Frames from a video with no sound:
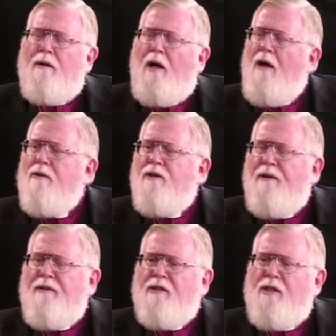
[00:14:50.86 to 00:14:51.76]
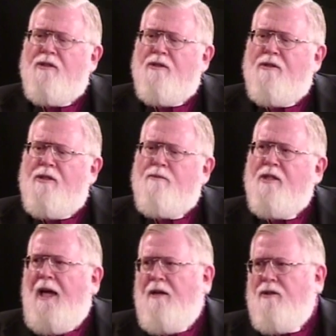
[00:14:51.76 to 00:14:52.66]
Other differences are
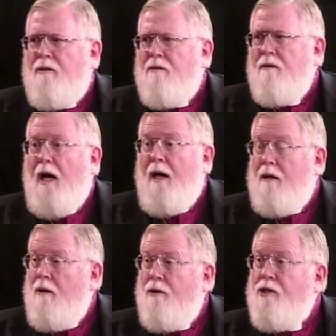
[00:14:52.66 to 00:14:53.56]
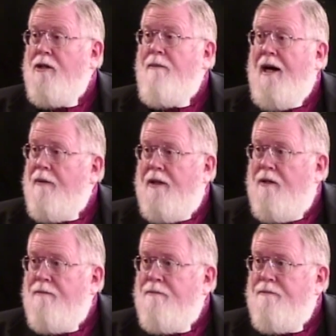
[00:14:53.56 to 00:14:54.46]
substantial. Our clergy are married,
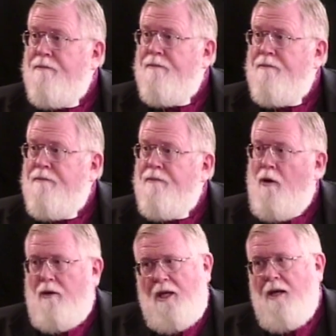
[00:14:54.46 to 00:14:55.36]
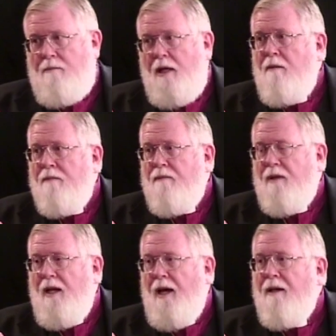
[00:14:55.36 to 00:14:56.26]
or can be, if
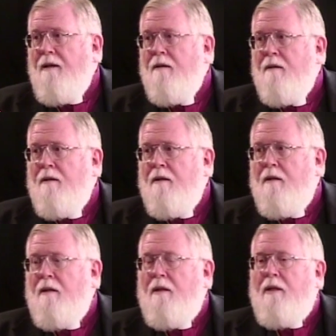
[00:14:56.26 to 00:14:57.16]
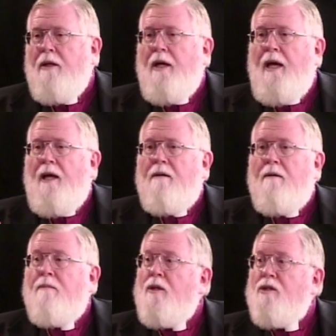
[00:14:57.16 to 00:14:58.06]
they like. And
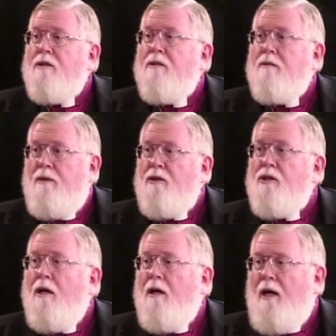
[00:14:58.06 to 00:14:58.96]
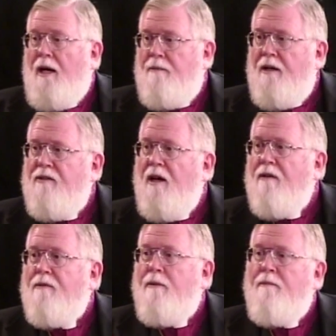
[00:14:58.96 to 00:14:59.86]
most are. I
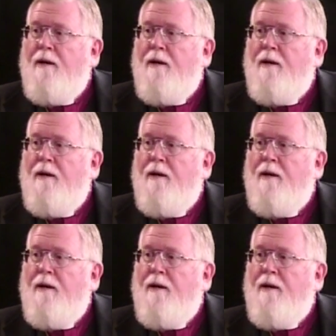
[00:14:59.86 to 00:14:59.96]
myself have been